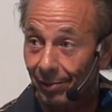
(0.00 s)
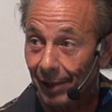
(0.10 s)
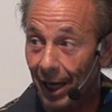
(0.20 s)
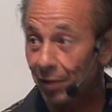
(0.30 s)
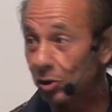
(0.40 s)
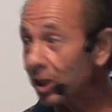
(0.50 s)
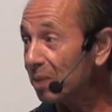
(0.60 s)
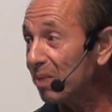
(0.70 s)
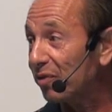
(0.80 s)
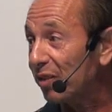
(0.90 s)
Heck, if she can
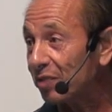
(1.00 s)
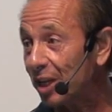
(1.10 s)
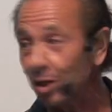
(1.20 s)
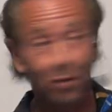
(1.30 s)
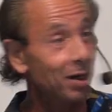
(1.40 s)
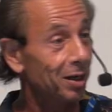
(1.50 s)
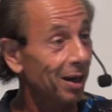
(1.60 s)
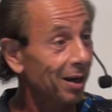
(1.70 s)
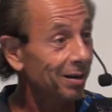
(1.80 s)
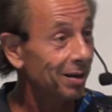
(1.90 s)
make 15 grand a
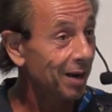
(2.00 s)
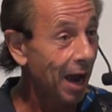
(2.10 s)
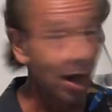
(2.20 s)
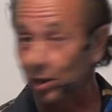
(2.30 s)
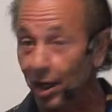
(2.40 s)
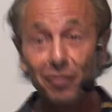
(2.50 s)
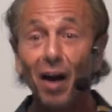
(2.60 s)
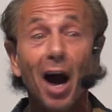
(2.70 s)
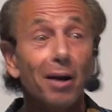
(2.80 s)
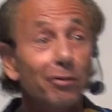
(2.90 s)
day, I'll take
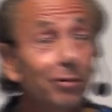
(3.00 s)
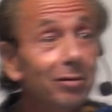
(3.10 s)
5.